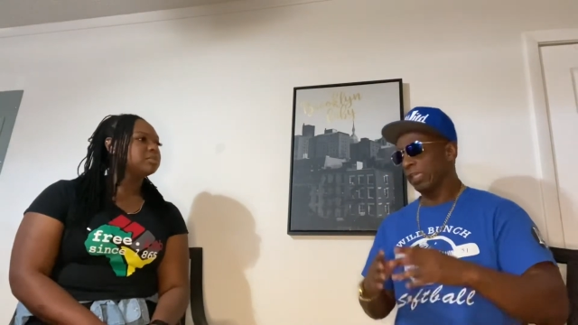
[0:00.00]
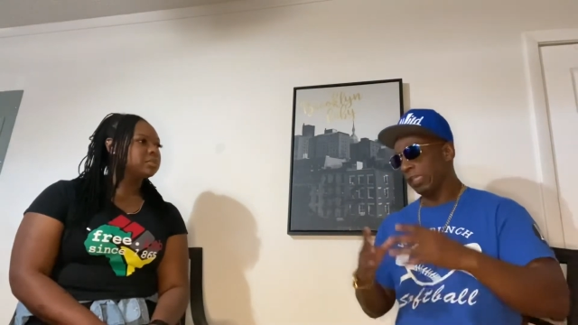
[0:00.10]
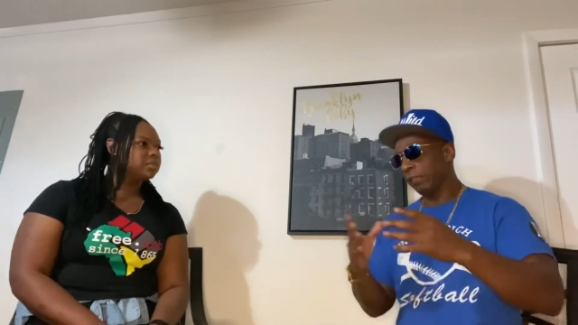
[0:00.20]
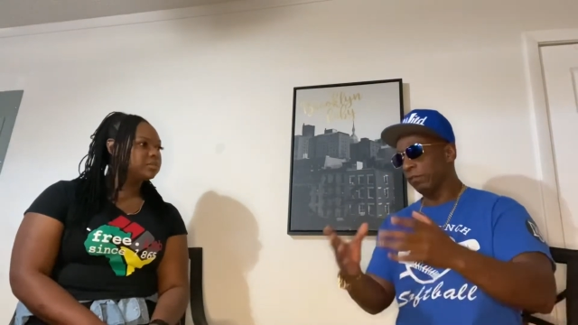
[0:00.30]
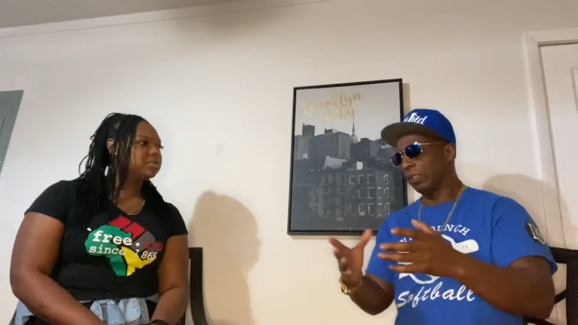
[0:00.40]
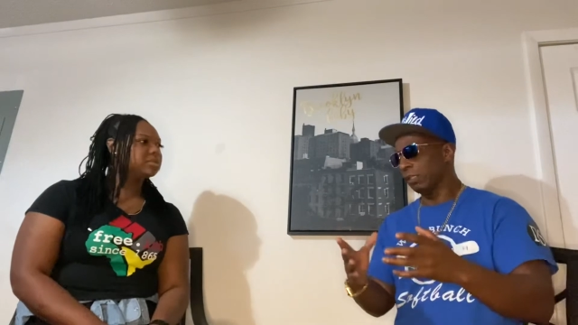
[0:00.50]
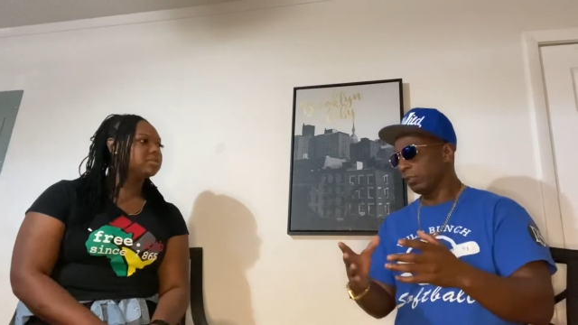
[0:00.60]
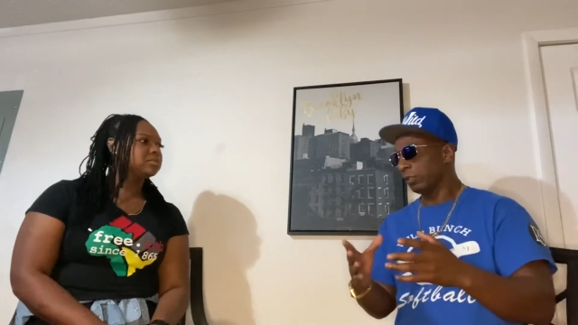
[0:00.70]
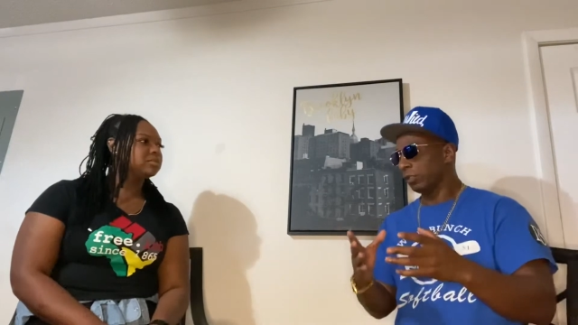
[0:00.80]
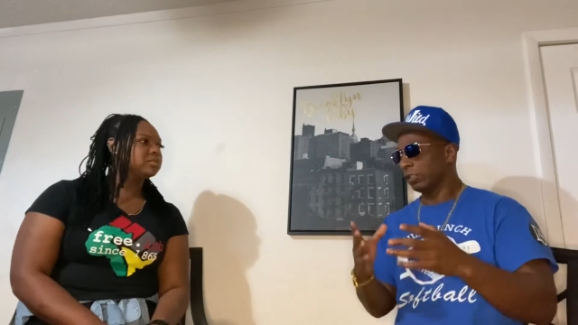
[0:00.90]

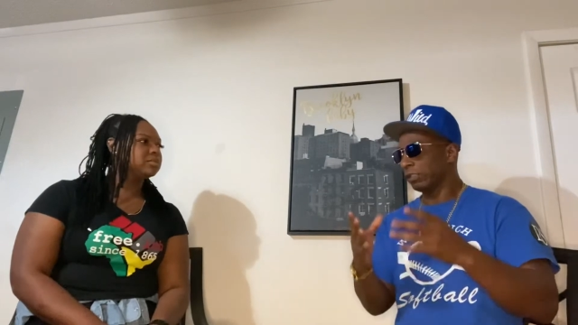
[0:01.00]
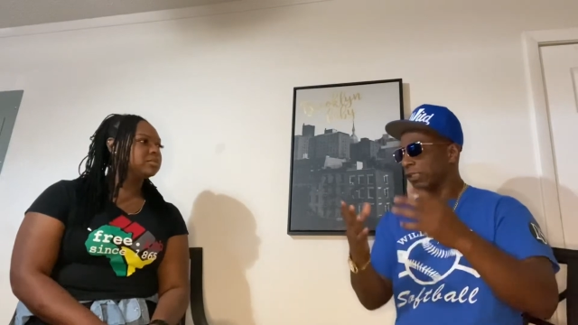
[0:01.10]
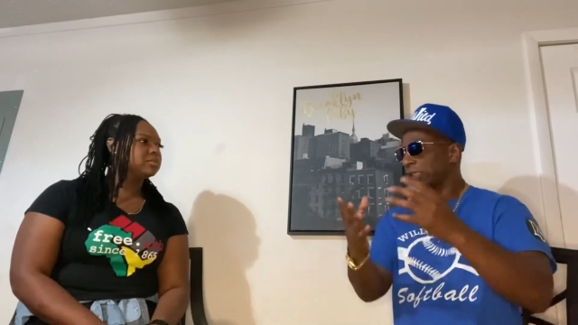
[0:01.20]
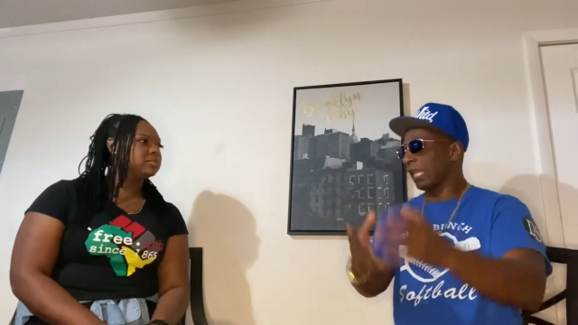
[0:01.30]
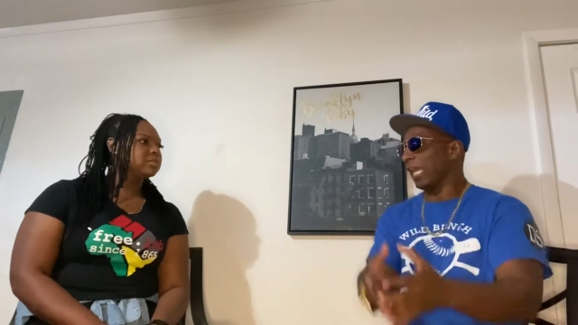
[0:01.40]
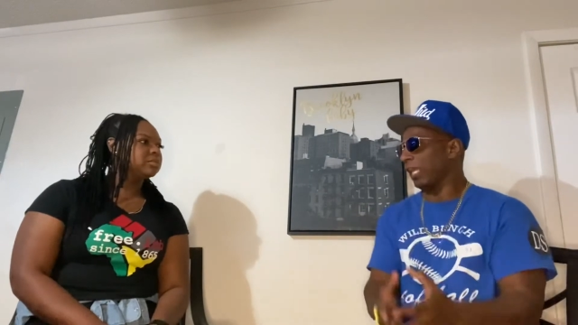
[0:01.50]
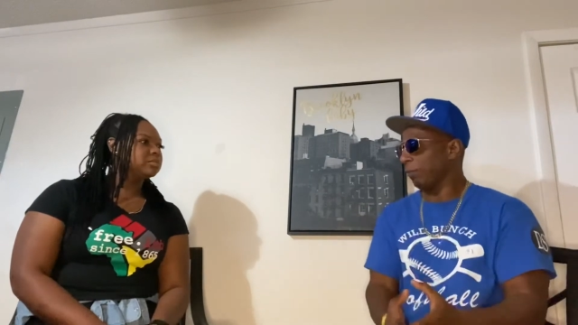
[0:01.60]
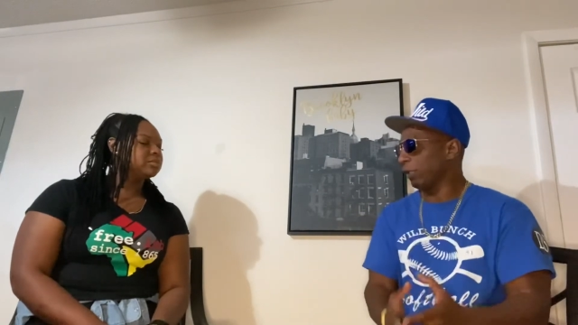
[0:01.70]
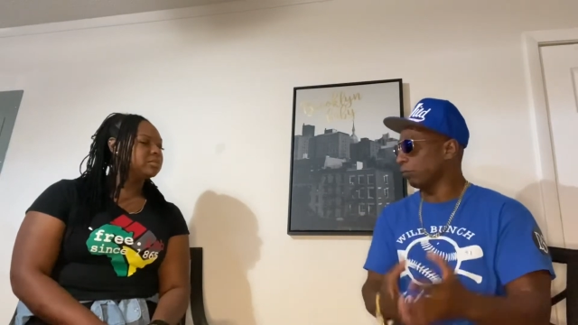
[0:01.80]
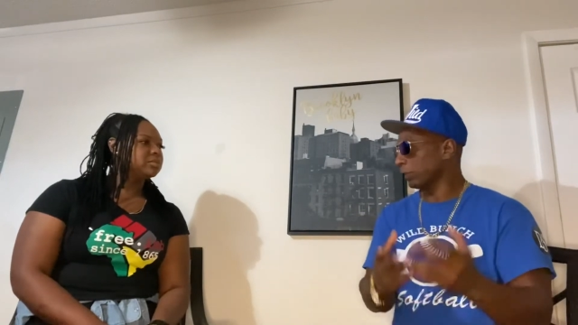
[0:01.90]
Speaker 1: even the
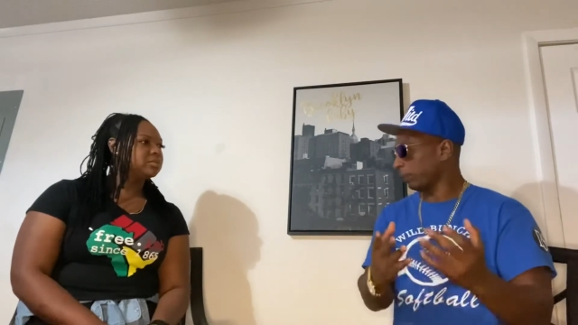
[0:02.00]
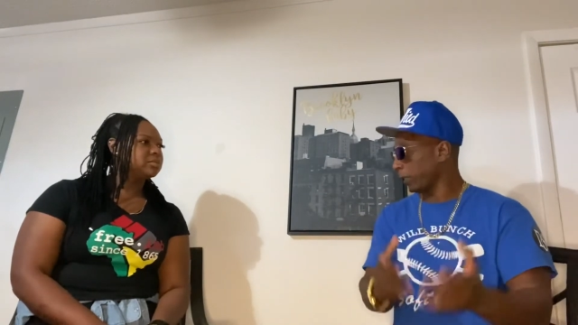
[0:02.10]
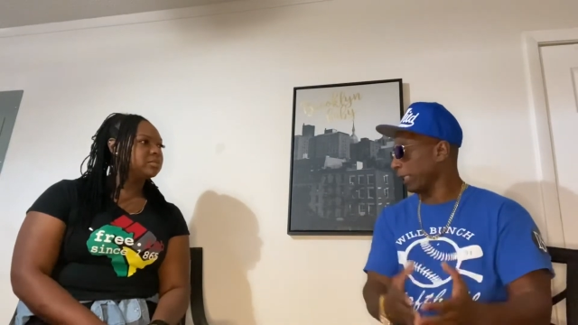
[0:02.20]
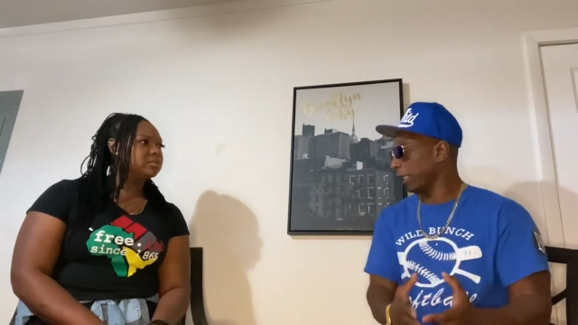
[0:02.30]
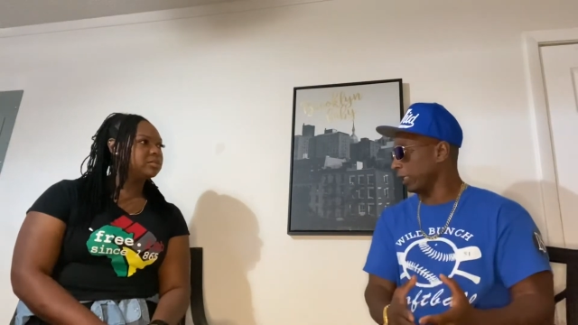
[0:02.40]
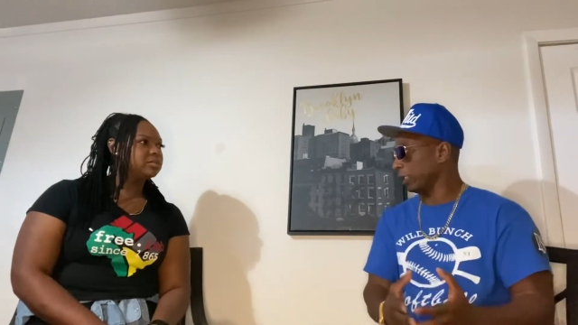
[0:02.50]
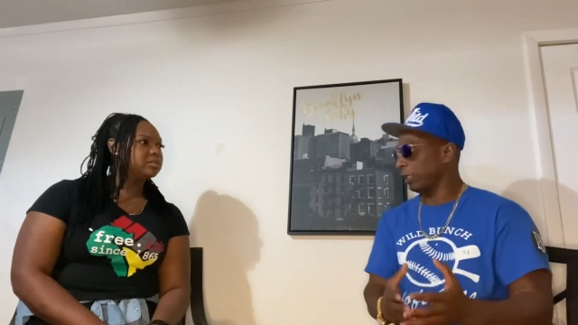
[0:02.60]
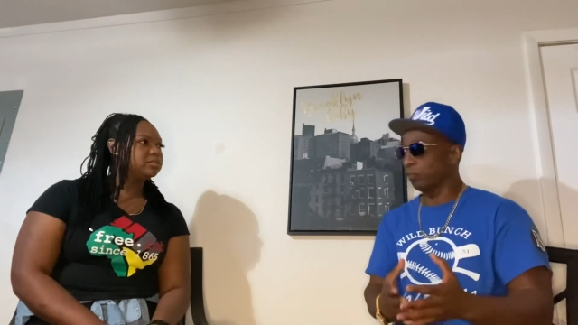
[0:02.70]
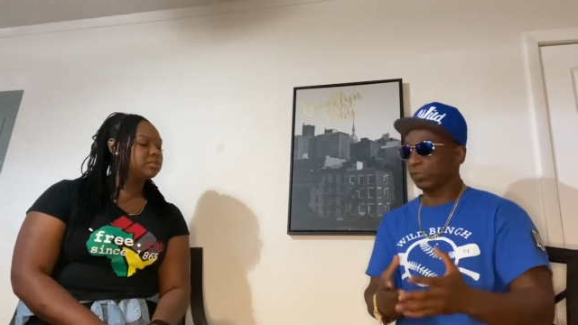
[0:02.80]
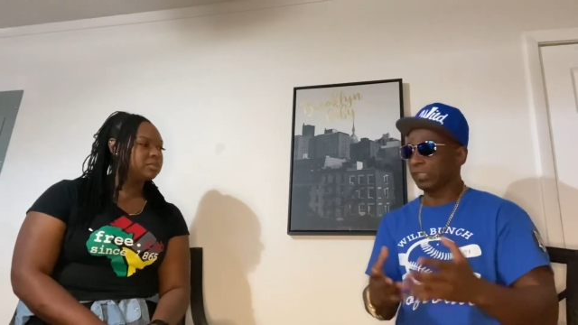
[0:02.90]
game he was playing,
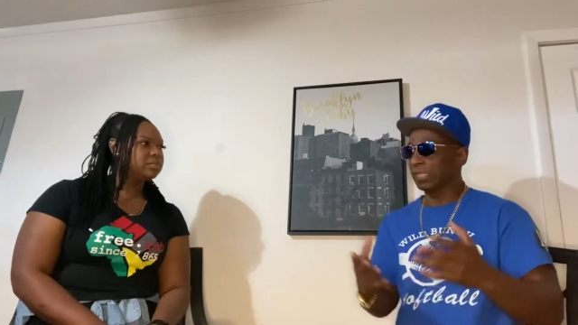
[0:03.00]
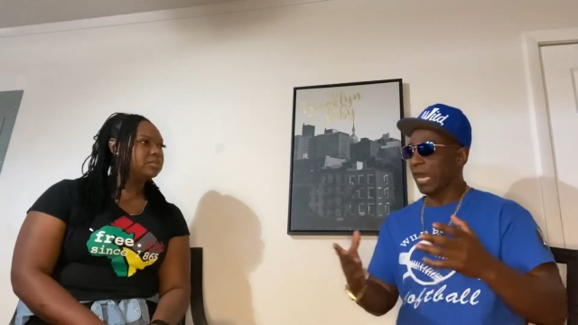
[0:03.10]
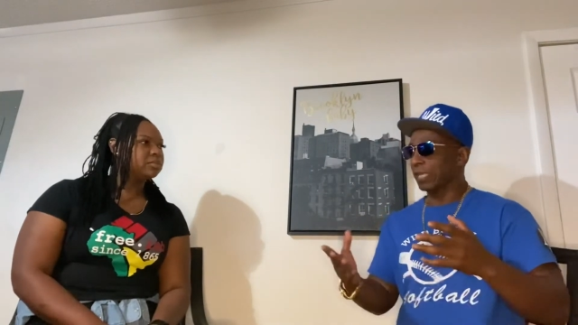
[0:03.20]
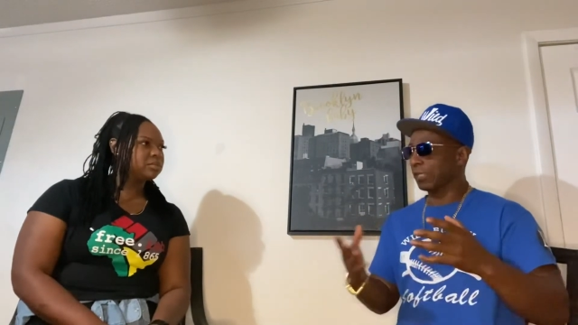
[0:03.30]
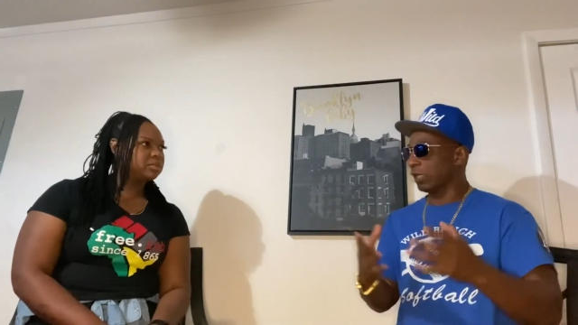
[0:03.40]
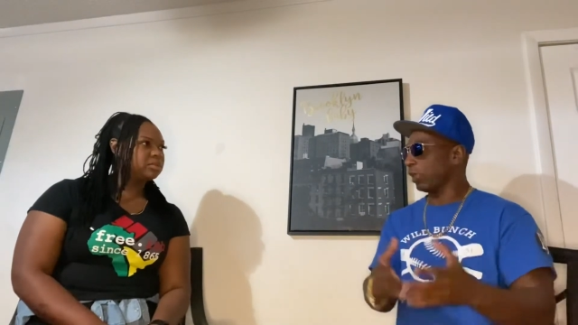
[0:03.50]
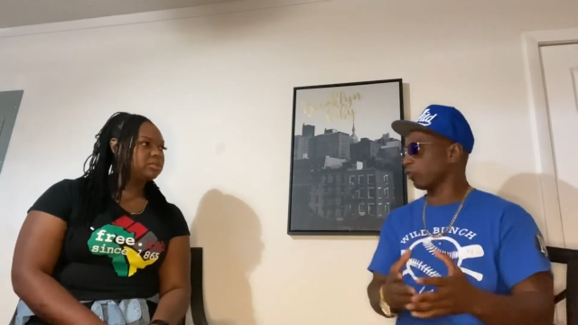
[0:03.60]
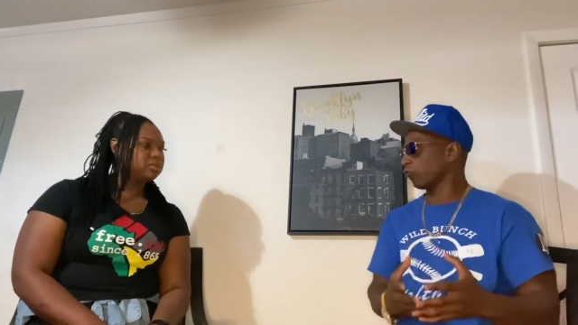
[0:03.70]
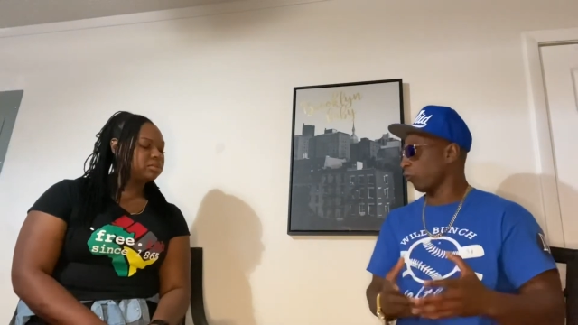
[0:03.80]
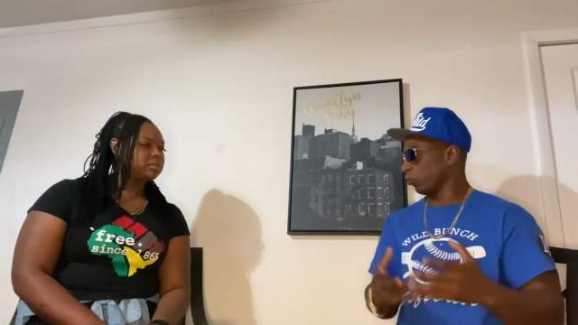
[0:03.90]
it was a lot of
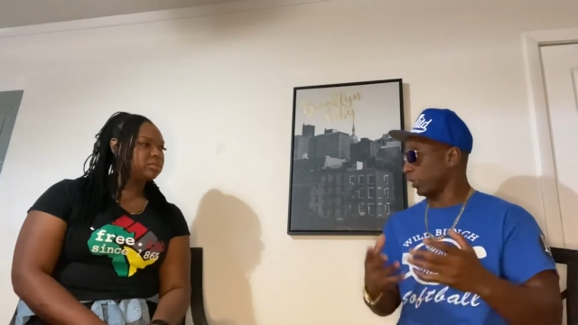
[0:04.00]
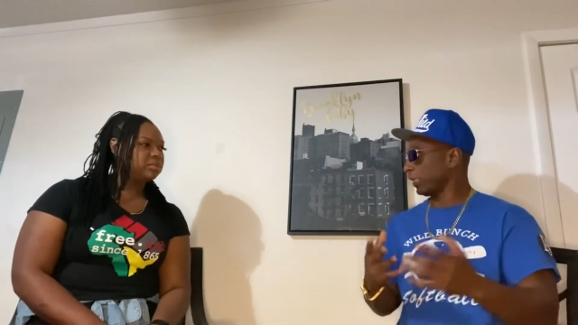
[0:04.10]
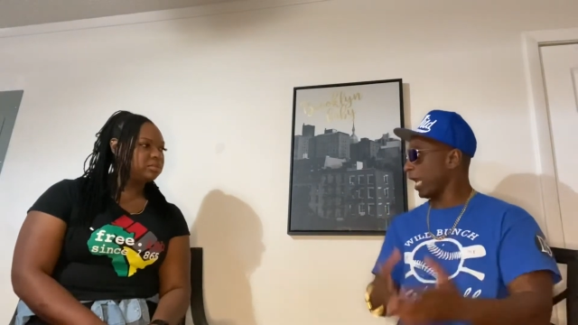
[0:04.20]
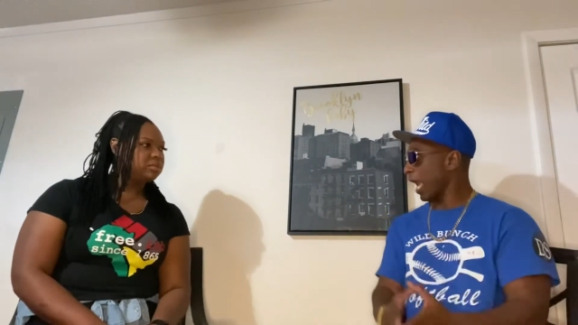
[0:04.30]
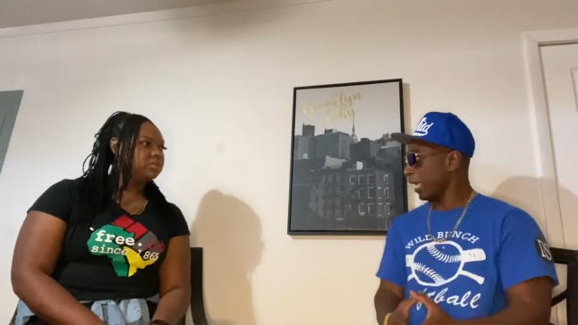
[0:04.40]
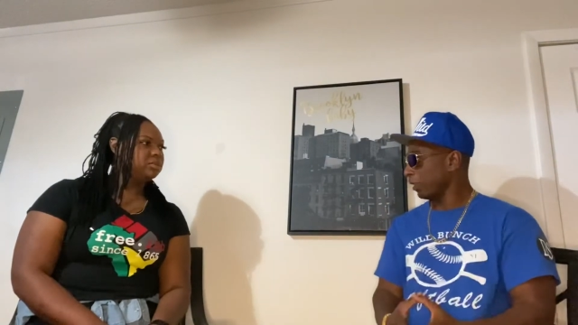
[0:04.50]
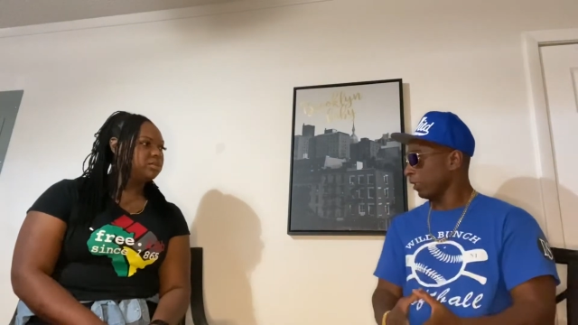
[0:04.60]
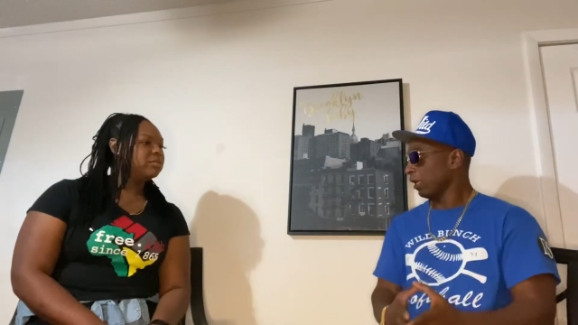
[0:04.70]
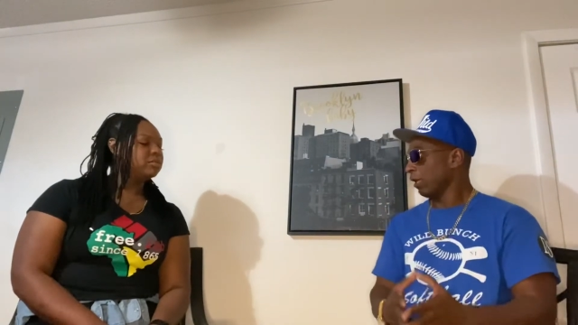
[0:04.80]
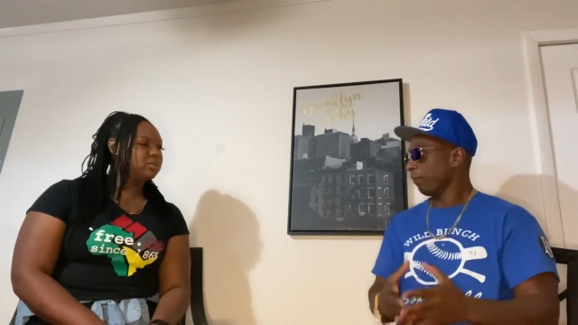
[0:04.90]
cutthroat in
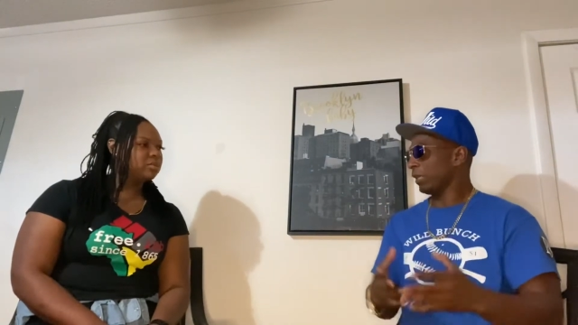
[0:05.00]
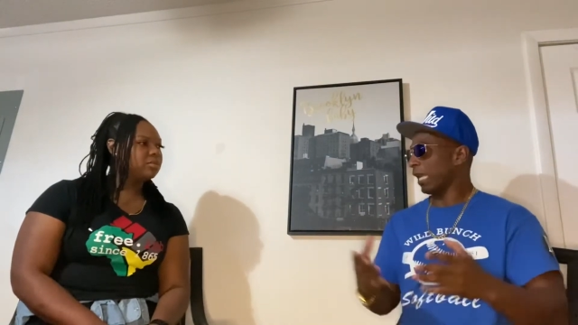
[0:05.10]
that, but I